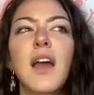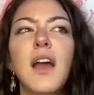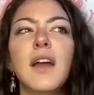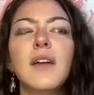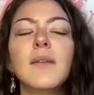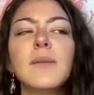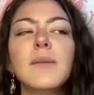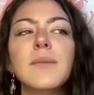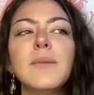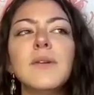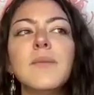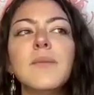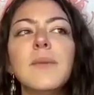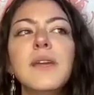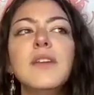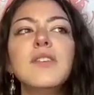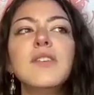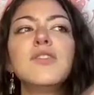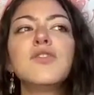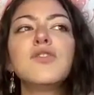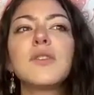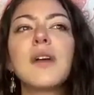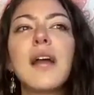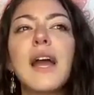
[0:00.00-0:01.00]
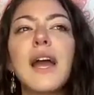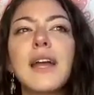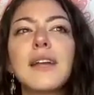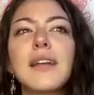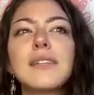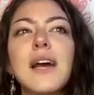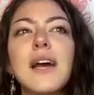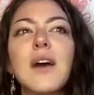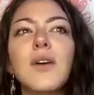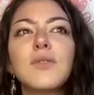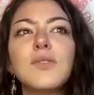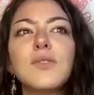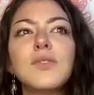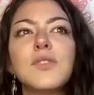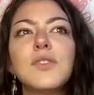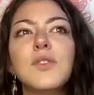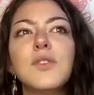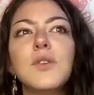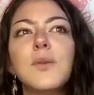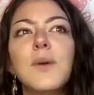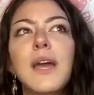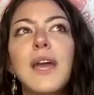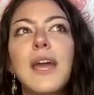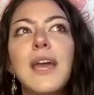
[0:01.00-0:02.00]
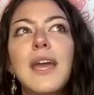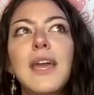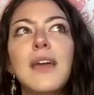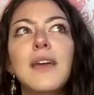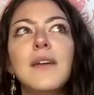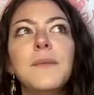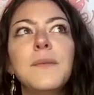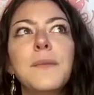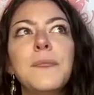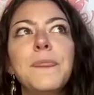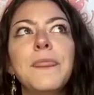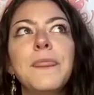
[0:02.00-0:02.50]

I remember being dragged out to a